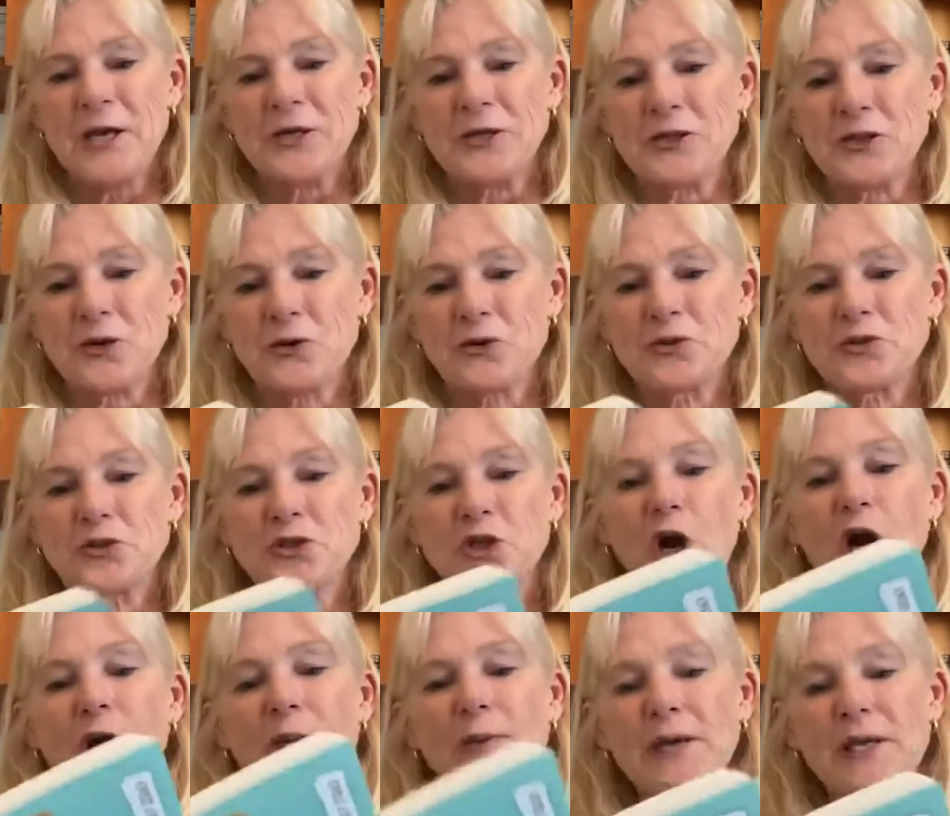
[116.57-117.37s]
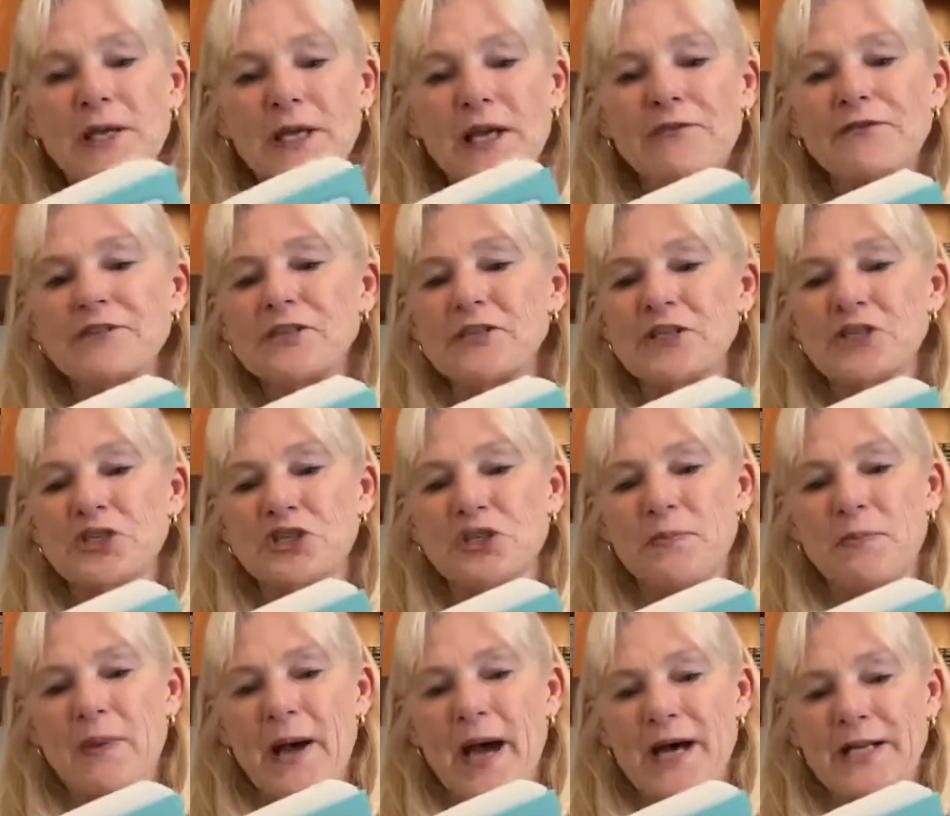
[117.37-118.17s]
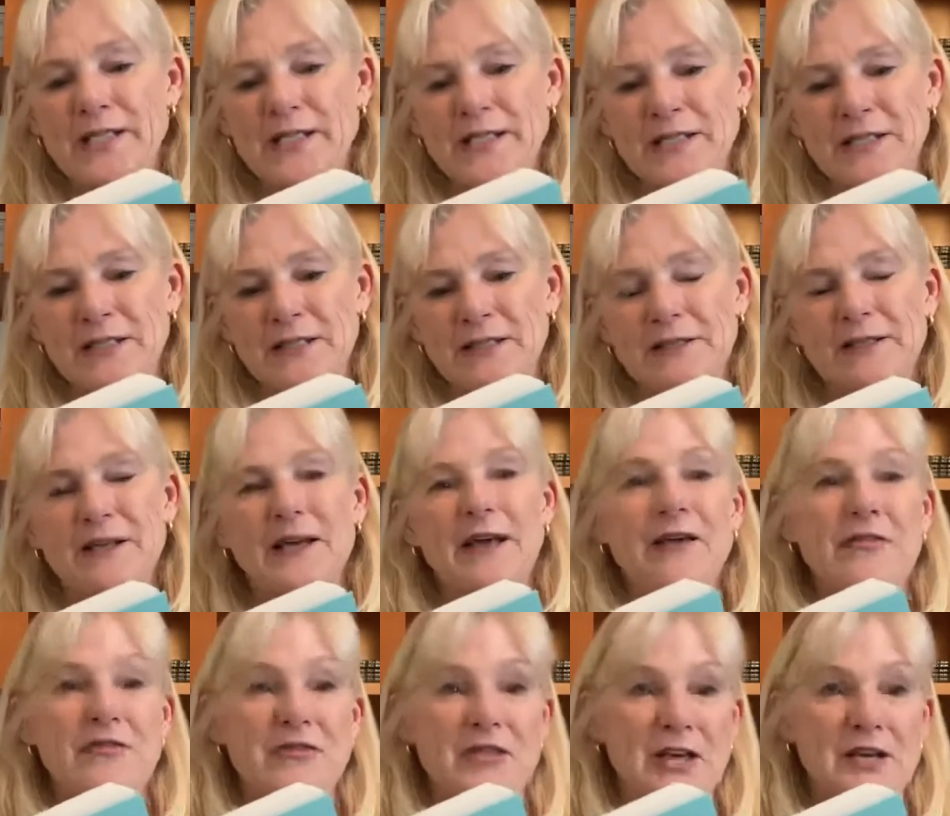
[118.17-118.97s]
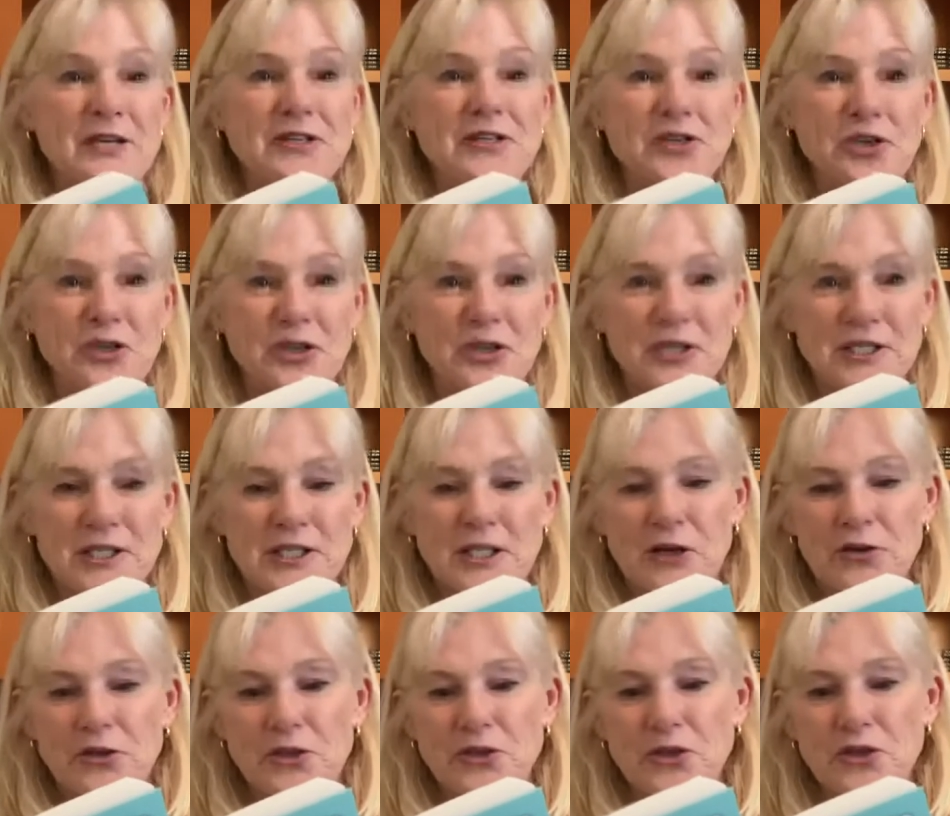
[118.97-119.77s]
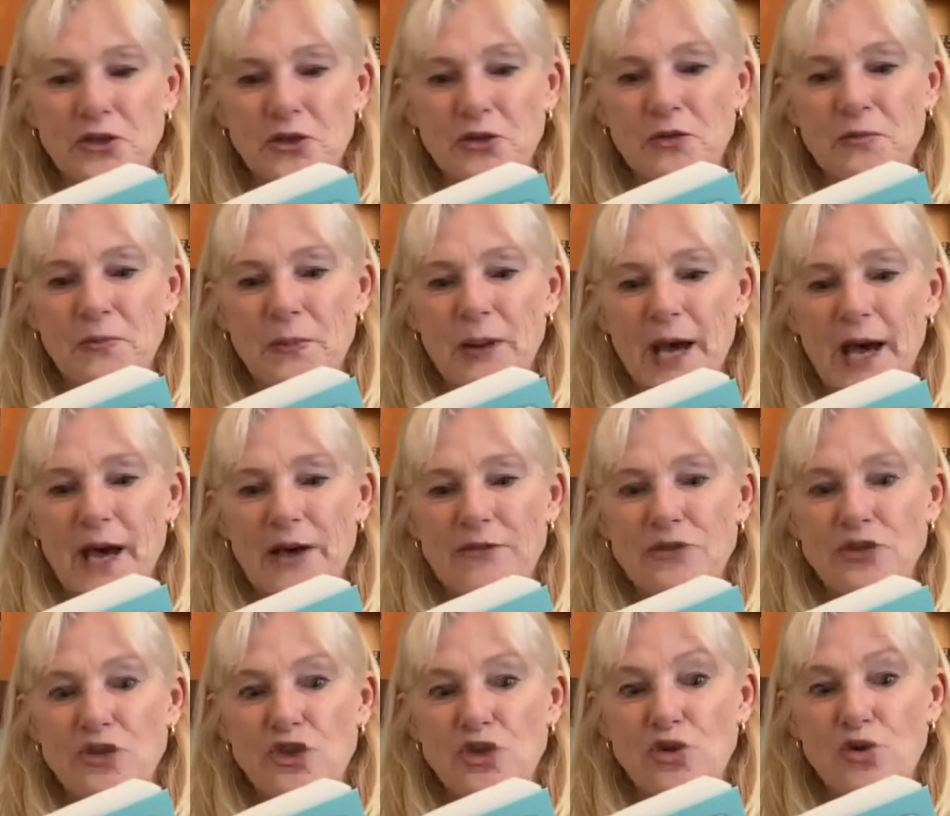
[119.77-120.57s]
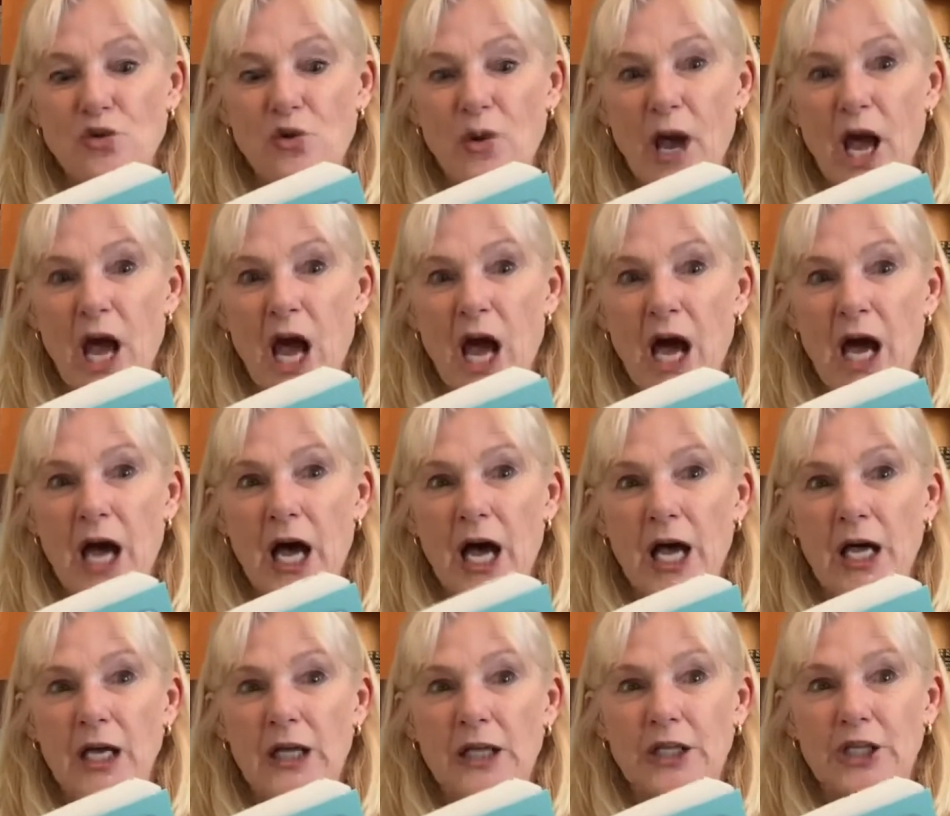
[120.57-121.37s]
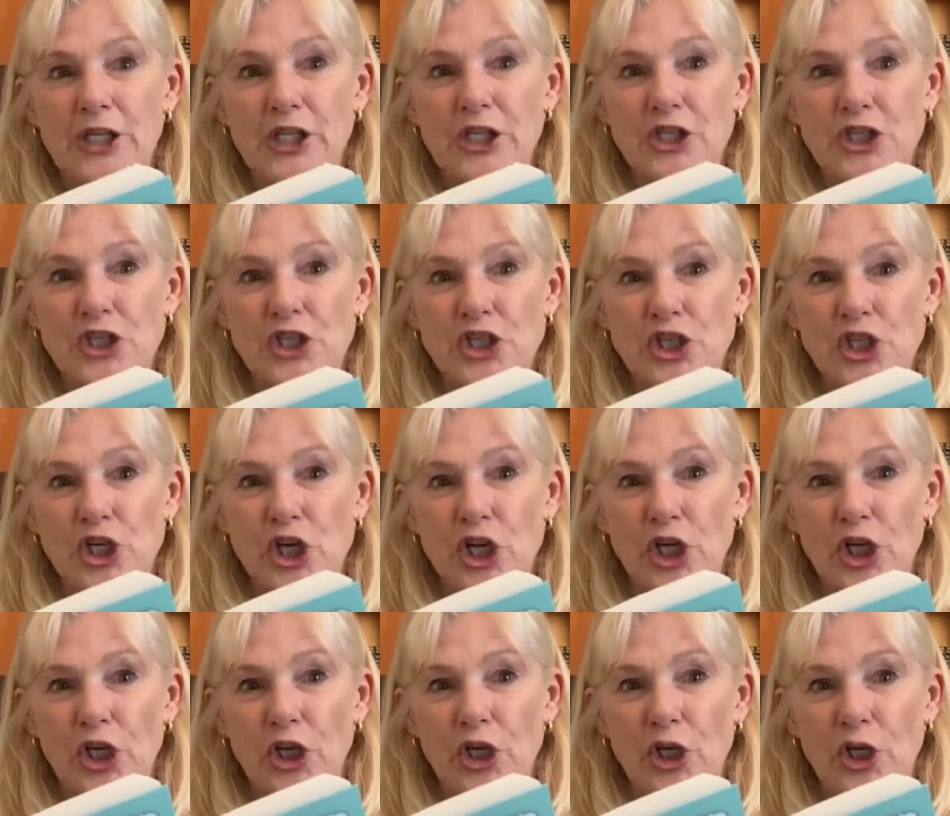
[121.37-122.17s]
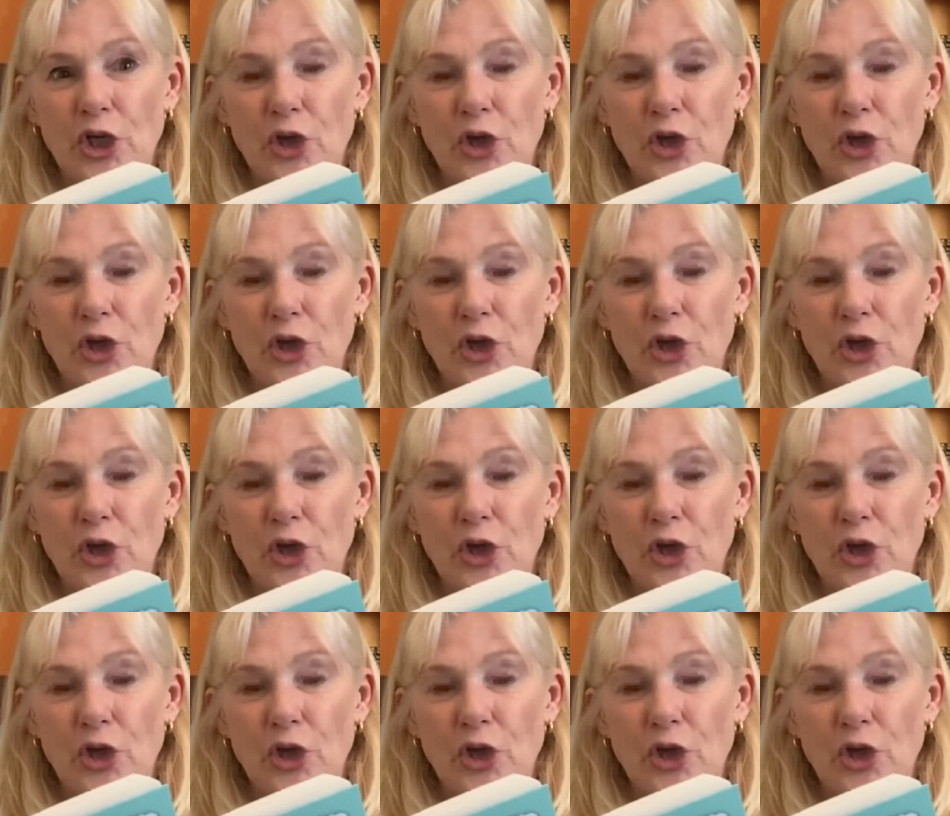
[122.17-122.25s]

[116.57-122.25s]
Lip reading: So Darby gave us each a basket and then took us down a dirt path to a chicken